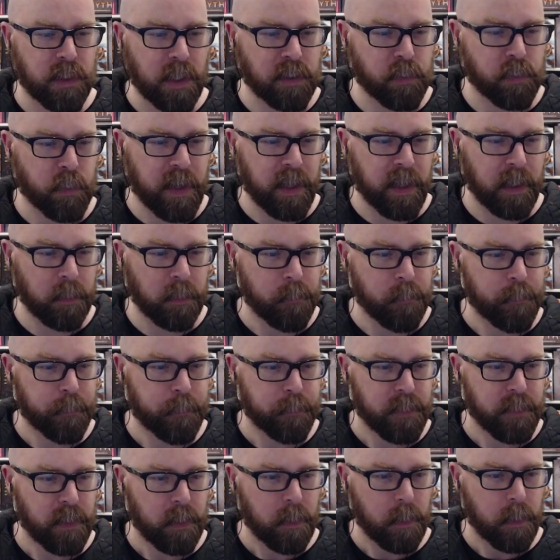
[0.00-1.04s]
as well.
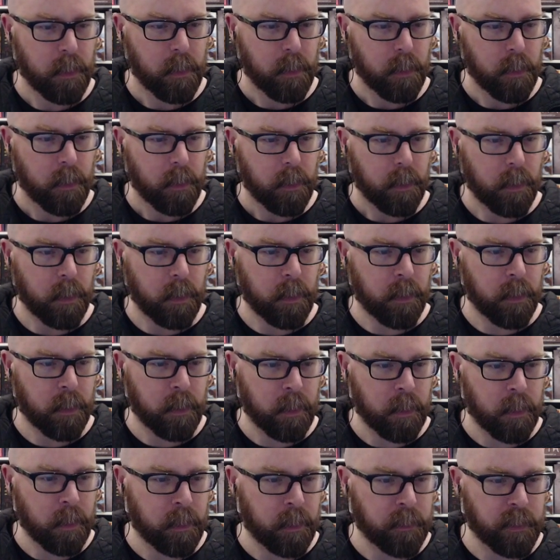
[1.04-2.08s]

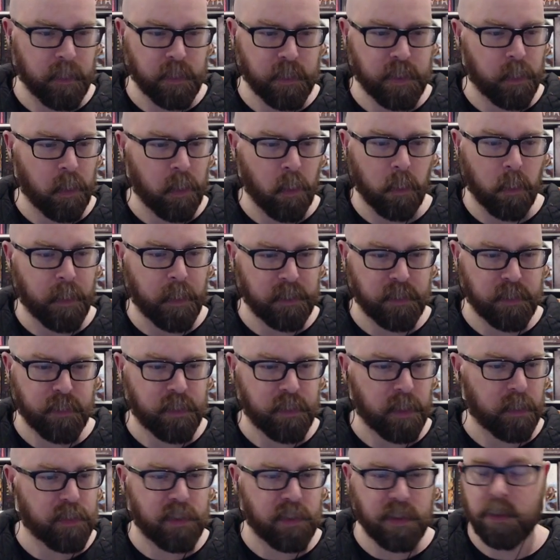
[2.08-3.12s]
There's a whole bunch of
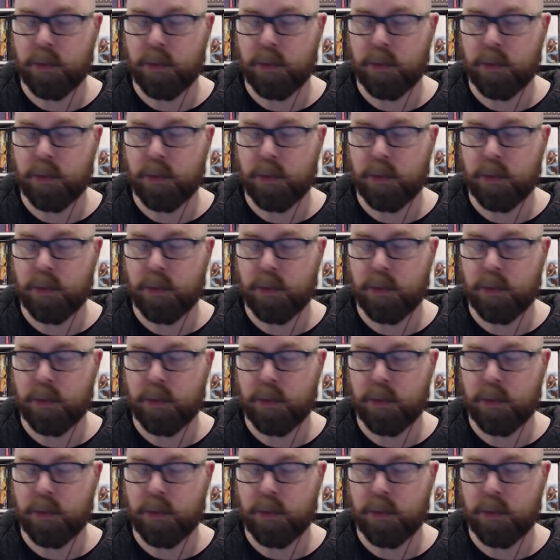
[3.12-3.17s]
stuff.